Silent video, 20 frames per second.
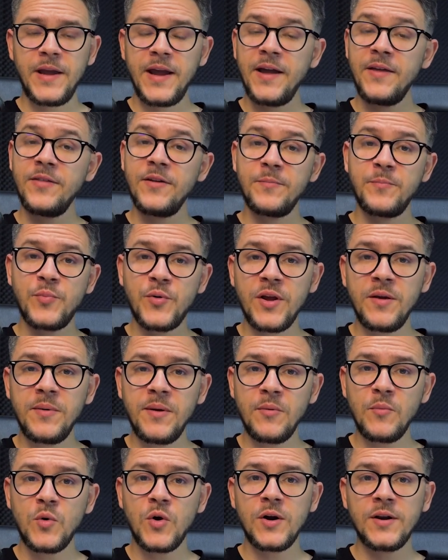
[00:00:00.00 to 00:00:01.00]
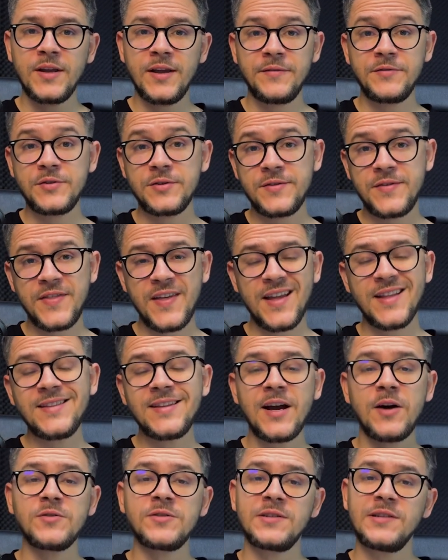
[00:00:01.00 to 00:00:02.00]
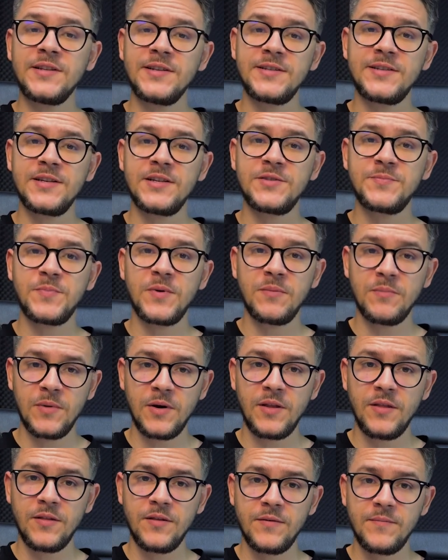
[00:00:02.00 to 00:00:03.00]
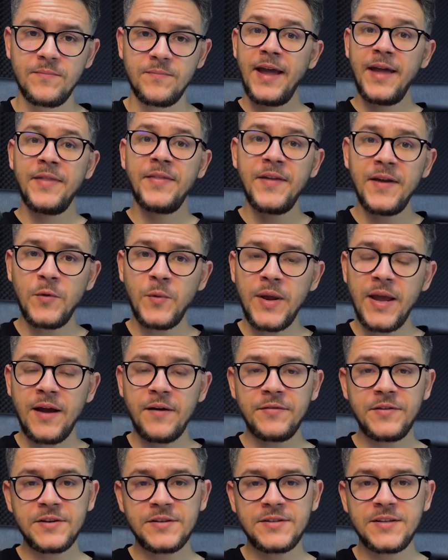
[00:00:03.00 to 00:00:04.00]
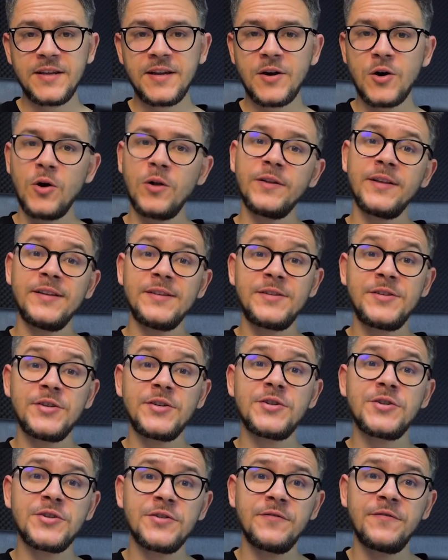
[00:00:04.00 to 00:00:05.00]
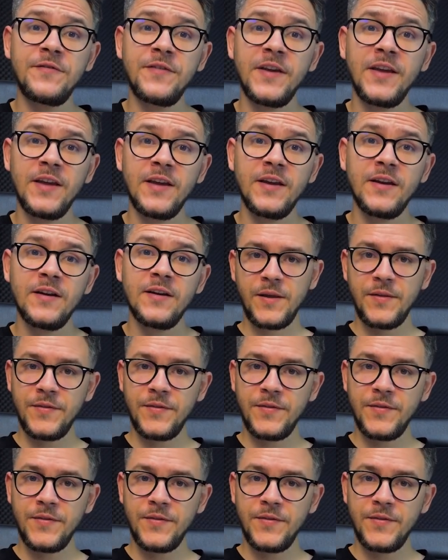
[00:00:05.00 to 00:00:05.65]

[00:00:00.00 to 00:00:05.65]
And the premium one gives you 10,000 listings per month. And then we have this thing called insertion fee.